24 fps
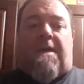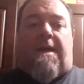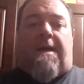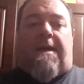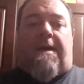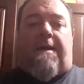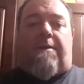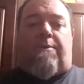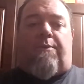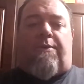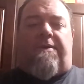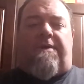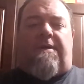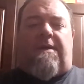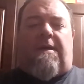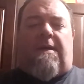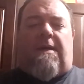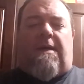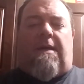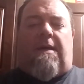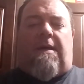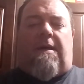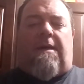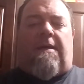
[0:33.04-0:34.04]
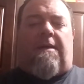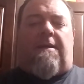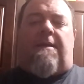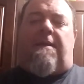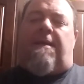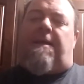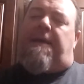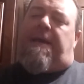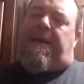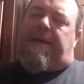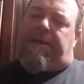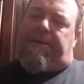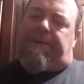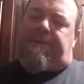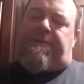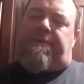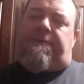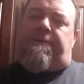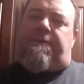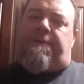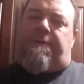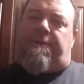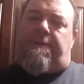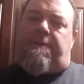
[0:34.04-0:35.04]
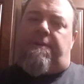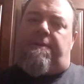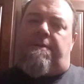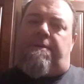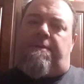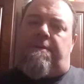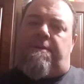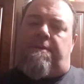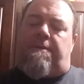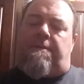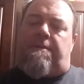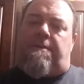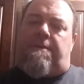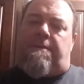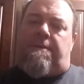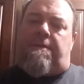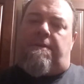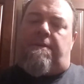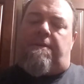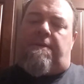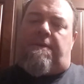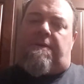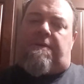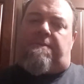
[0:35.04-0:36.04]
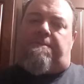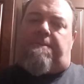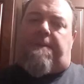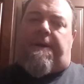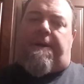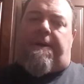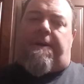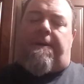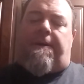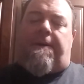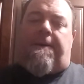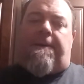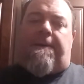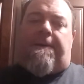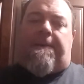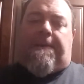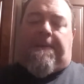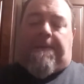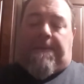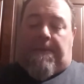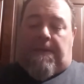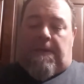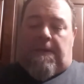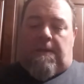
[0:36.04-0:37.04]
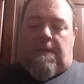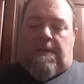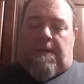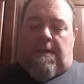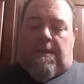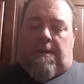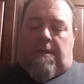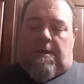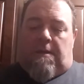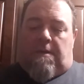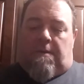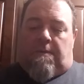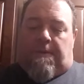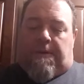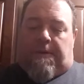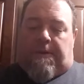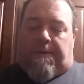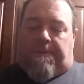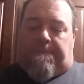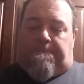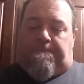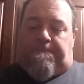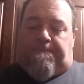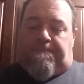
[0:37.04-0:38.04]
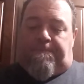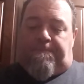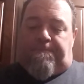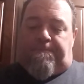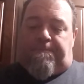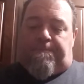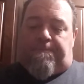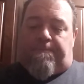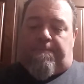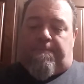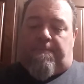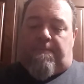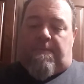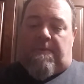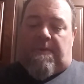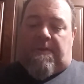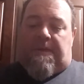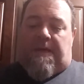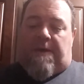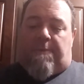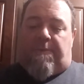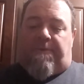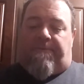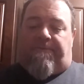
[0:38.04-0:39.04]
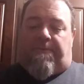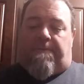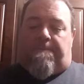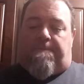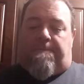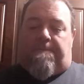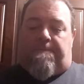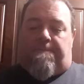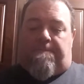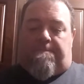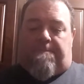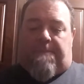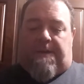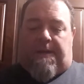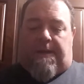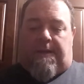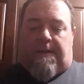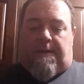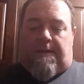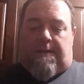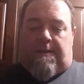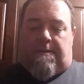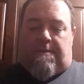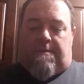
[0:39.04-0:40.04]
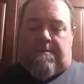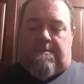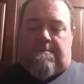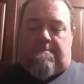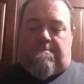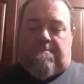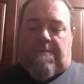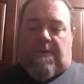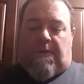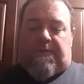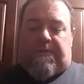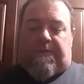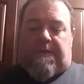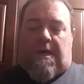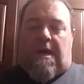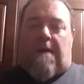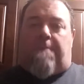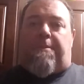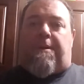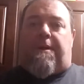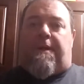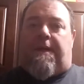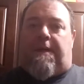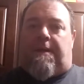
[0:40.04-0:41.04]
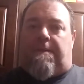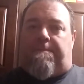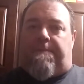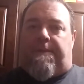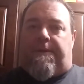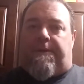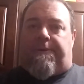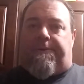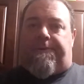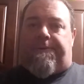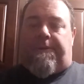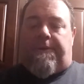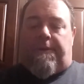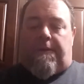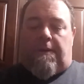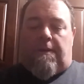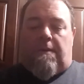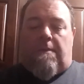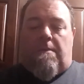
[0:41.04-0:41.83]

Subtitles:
and with the Atlantis Aspire. Well, that went from my most complicated build,